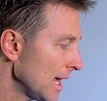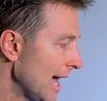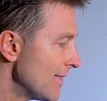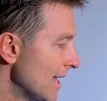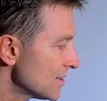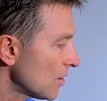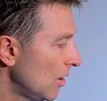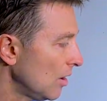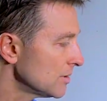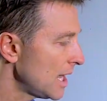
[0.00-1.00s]
and that is
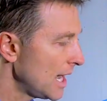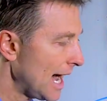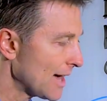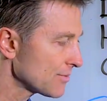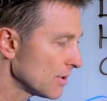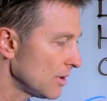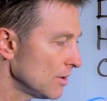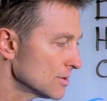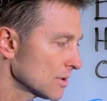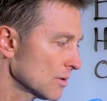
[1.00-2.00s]
called
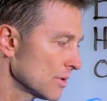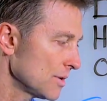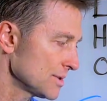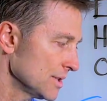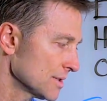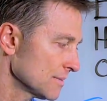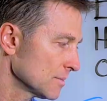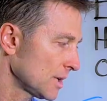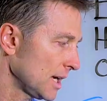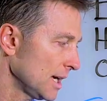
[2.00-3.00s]
atherosclerosis,
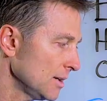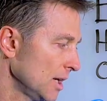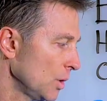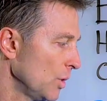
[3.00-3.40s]
okay,